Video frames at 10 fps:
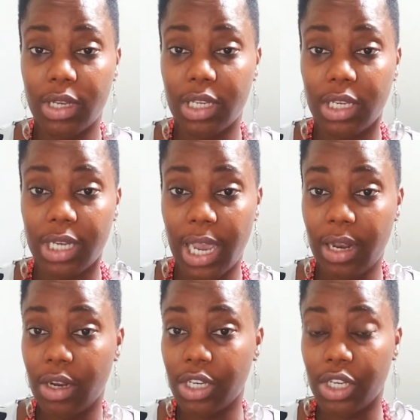child
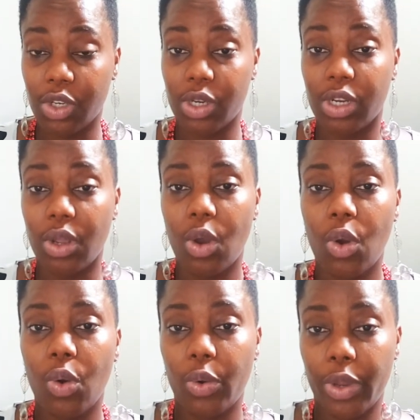or children
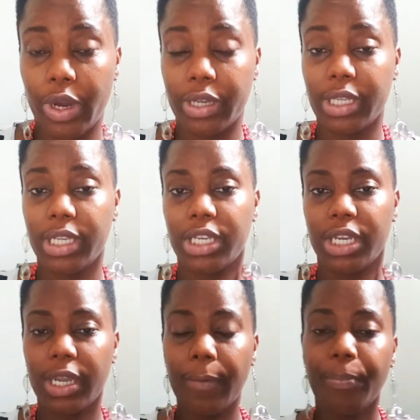who you're
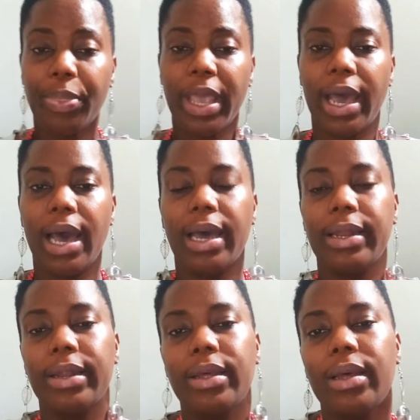teaching, and